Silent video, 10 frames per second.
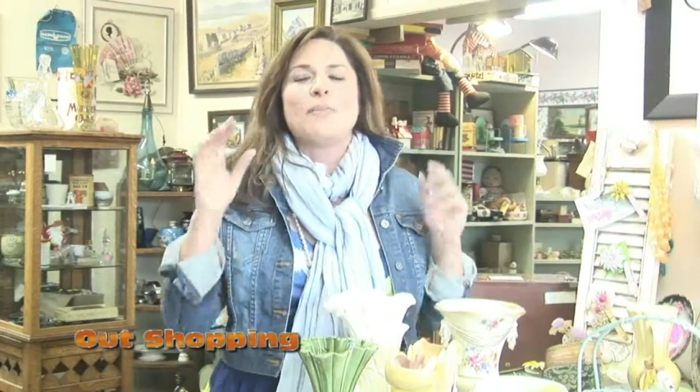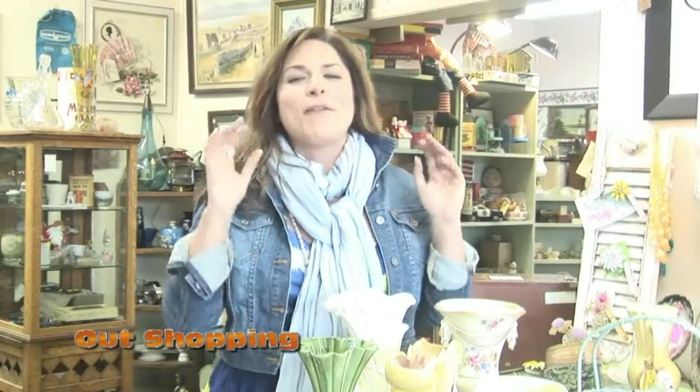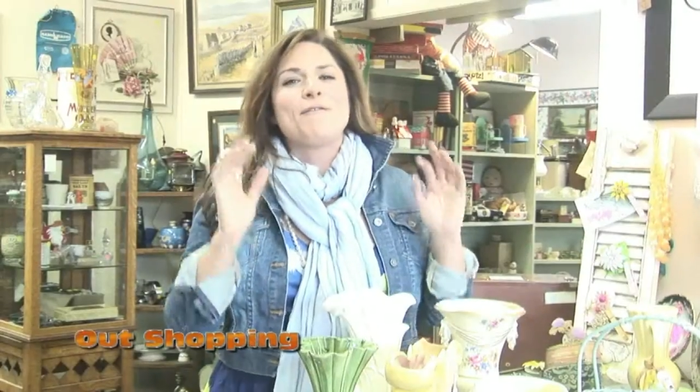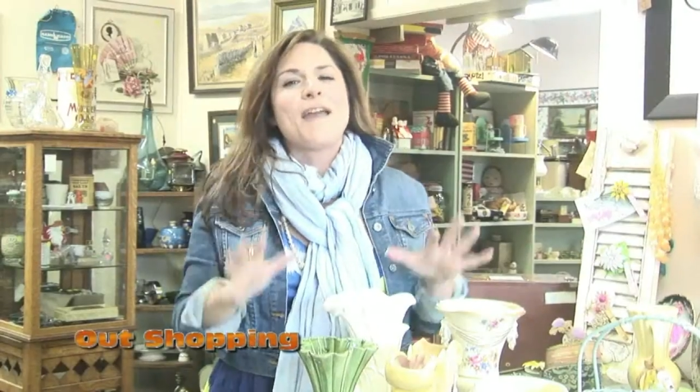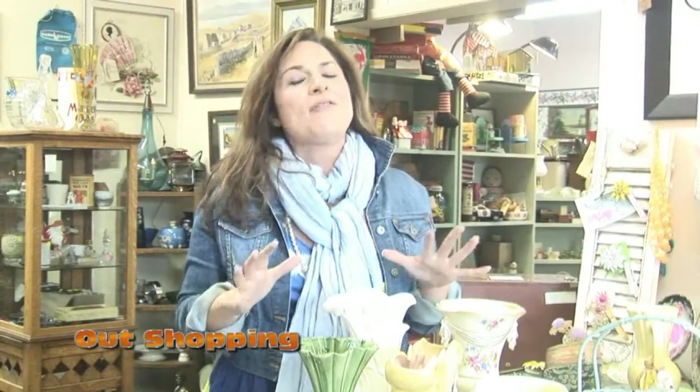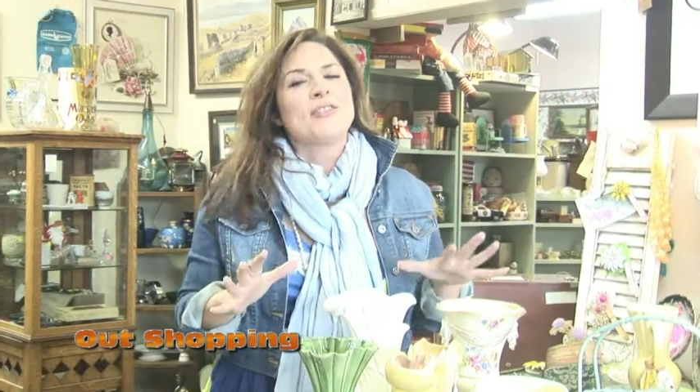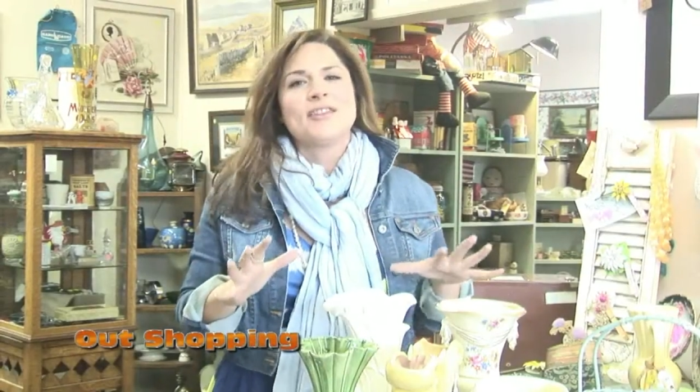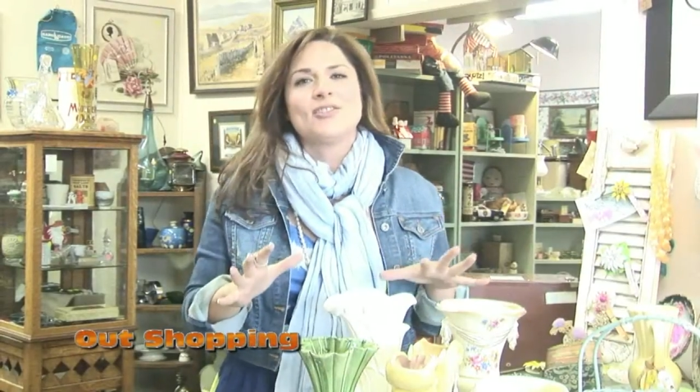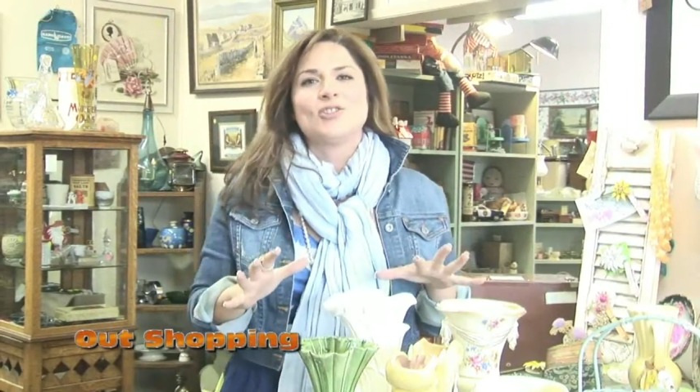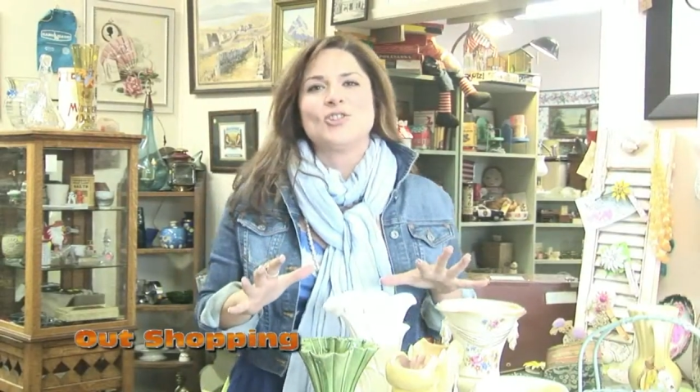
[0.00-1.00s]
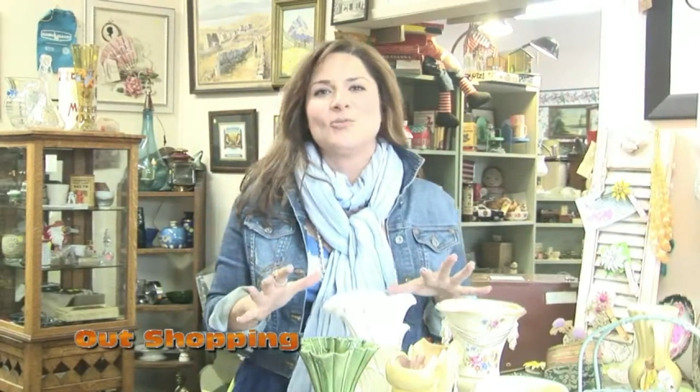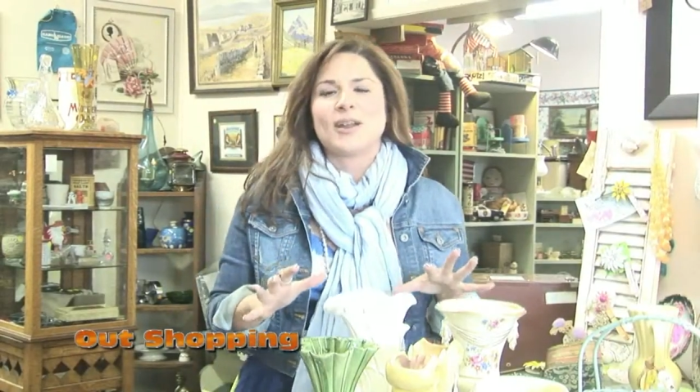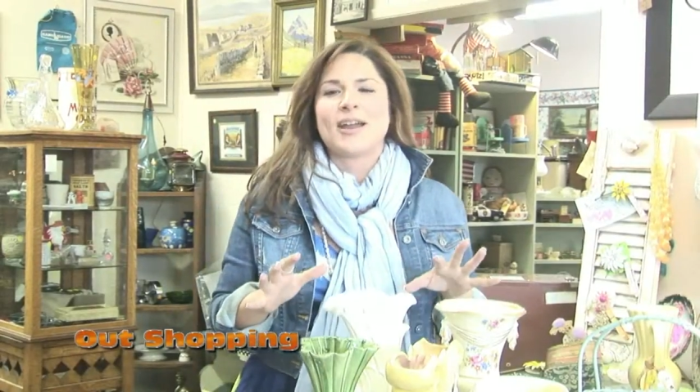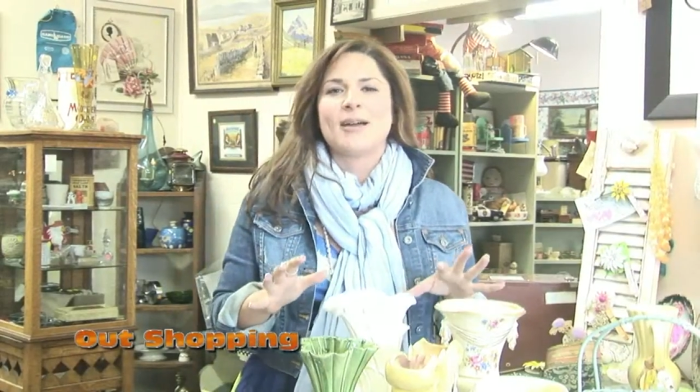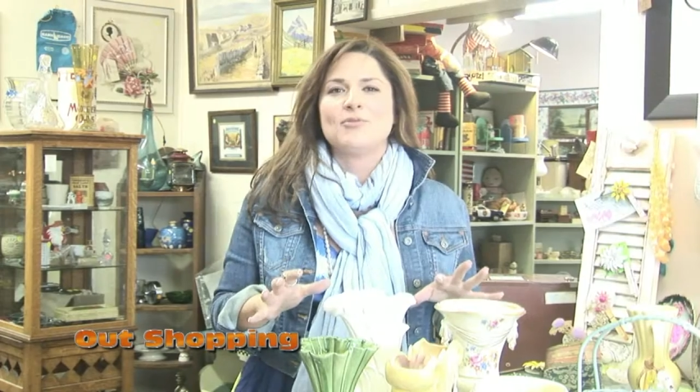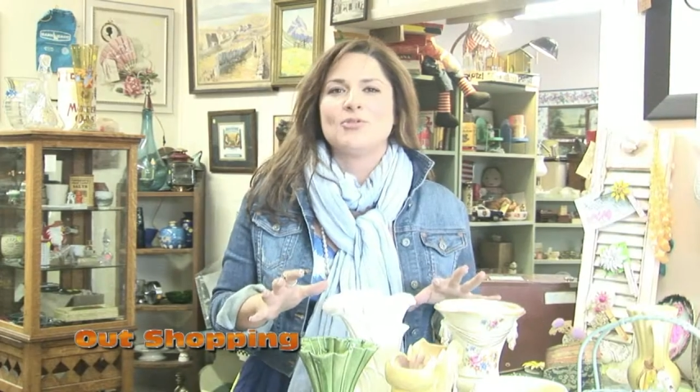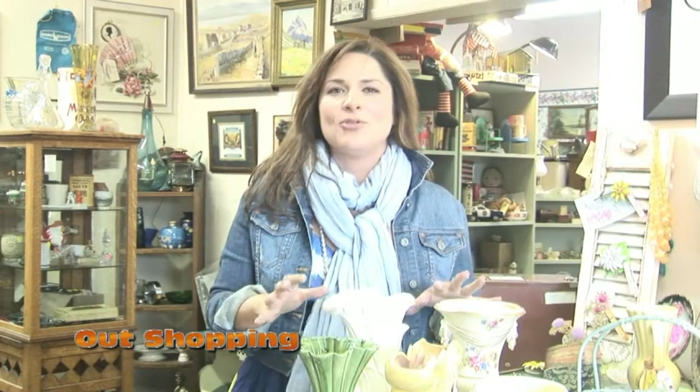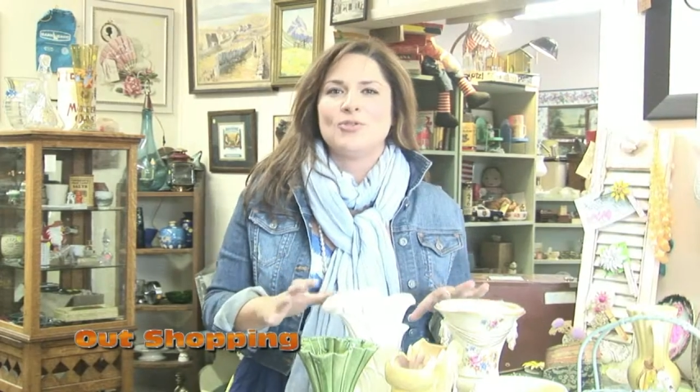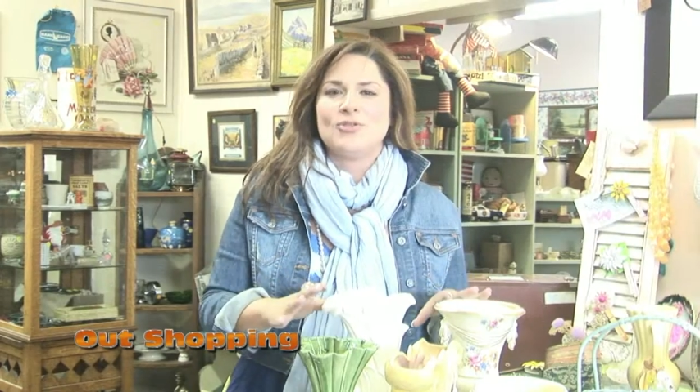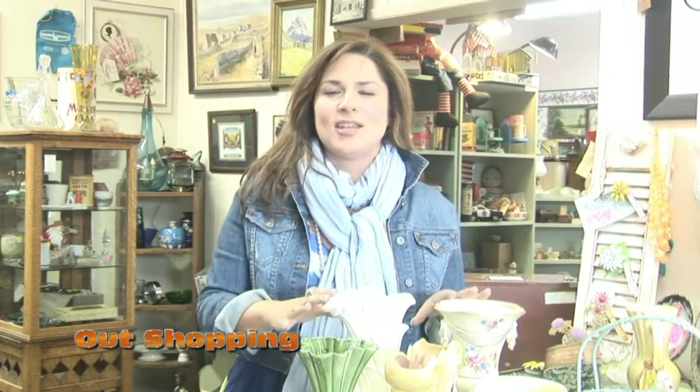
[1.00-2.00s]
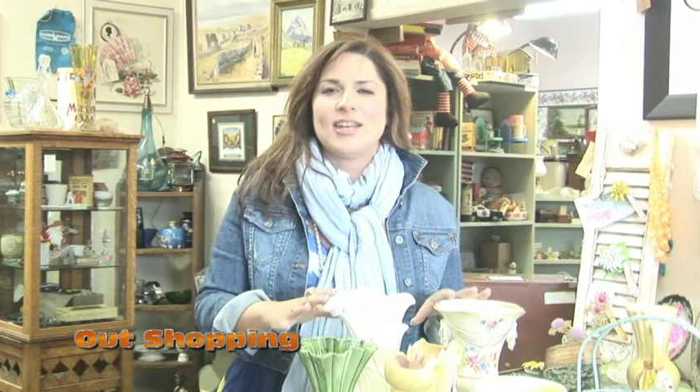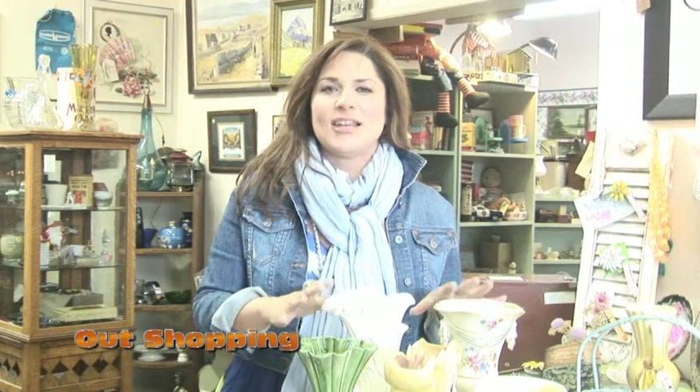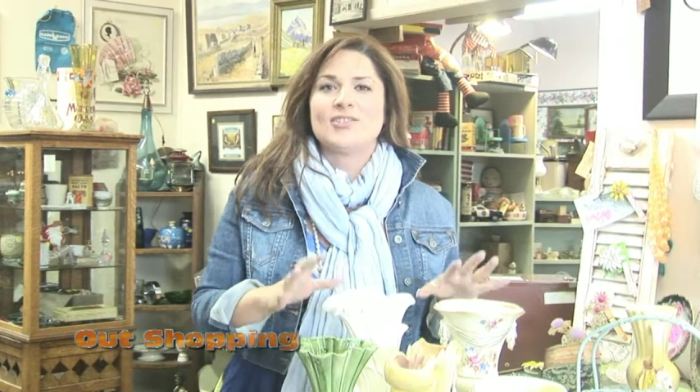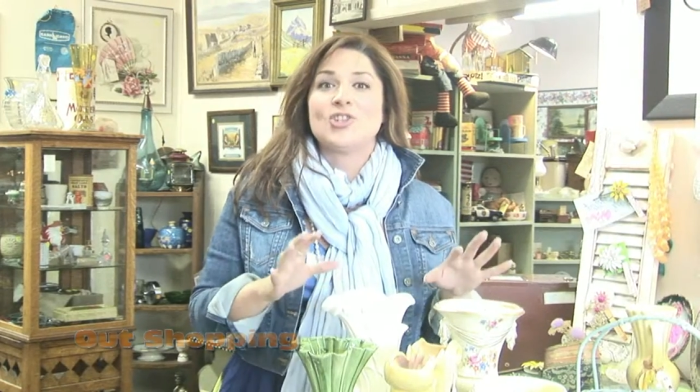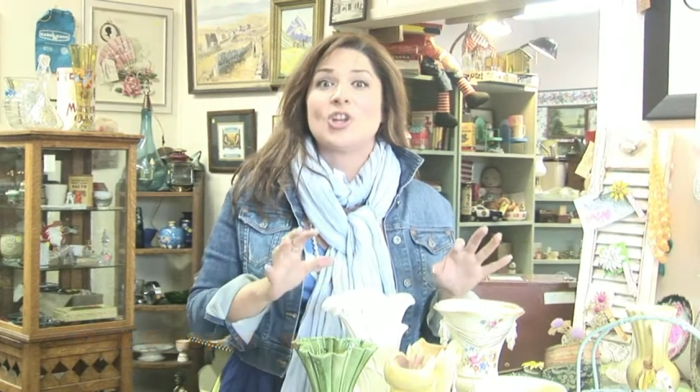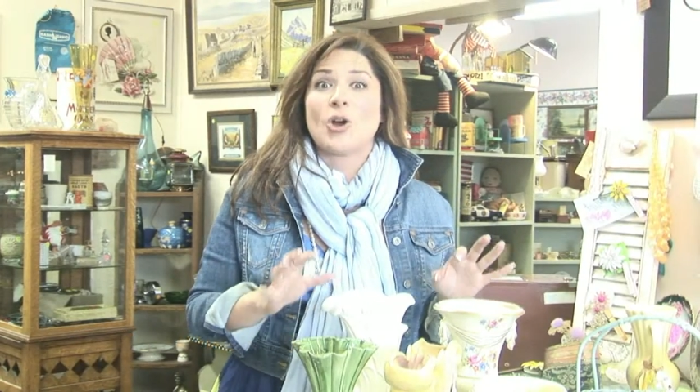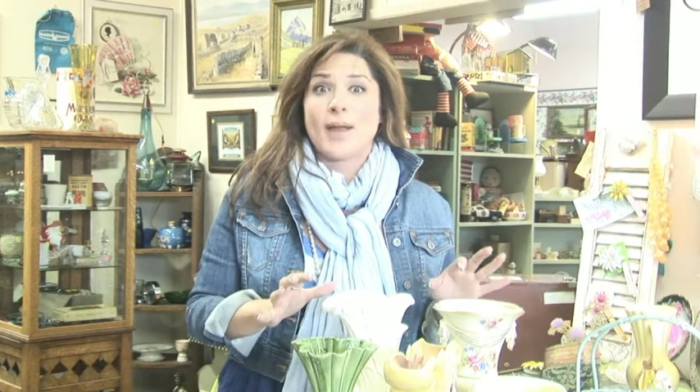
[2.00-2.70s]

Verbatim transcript: of my favorite things to do when I come to a new city is to go